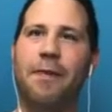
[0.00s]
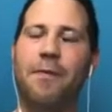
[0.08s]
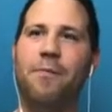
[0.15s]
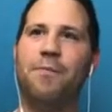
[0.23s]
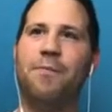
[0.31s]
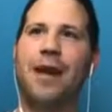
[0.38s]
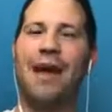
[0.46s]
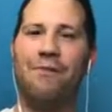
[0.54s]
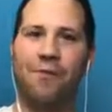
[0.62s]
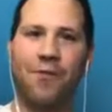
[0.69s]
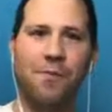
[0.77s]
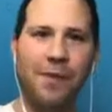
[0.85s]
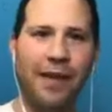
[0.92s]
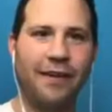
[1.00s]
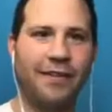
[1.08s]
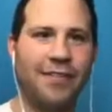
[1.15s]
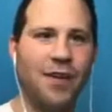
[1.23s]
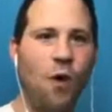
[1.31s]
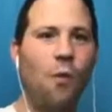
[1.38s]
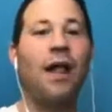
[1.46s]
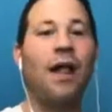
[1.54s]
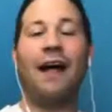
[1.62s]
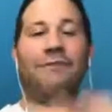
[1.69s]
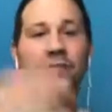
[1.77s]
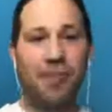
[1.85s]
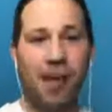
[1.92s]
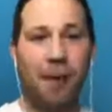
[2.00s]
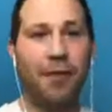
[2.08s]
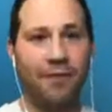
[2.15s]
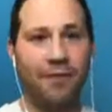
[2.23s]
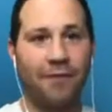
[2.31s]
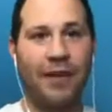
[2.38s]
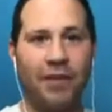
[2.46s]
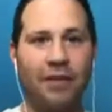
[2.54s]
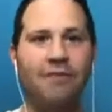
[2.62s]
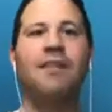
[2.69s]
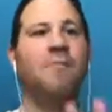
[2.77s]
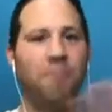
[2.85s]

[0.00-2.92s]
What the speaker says: but I have a few beers, well, I'll have double the vision, but